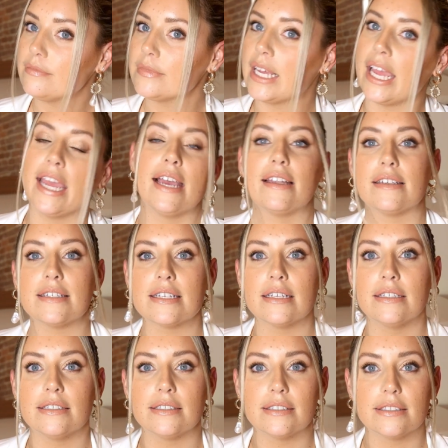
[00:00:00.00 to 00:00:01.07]
And
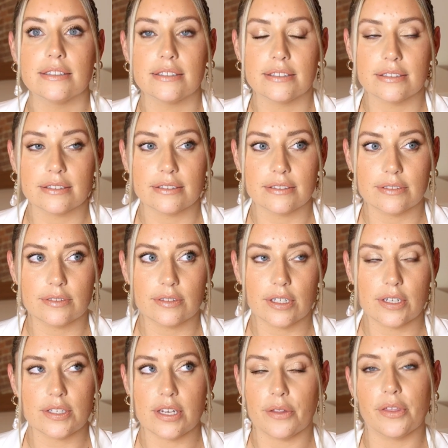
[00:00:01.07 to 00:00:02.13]

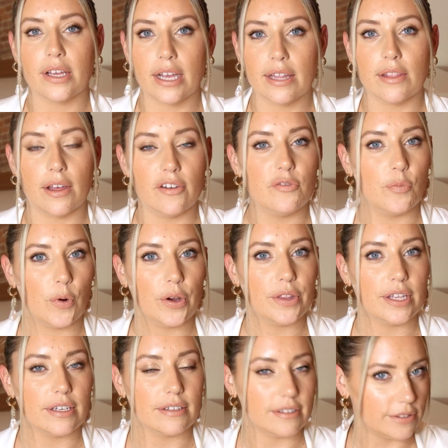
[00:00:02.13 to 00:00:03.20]
there's nothing I love more
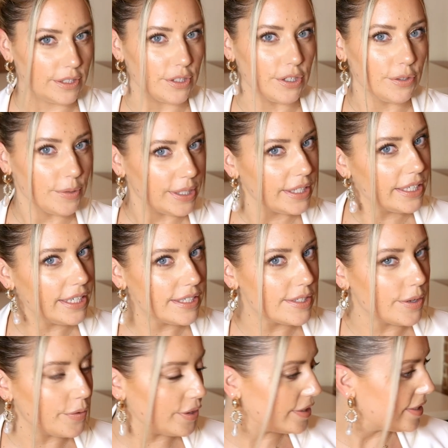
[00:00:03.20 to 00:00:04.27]
than glitter, really.
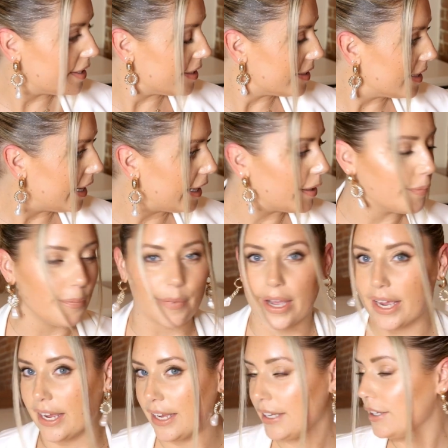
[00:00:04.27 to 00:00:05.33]
So this is like
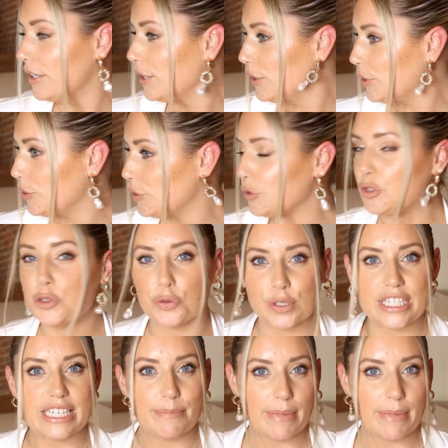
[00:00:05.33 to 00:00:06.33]
my dream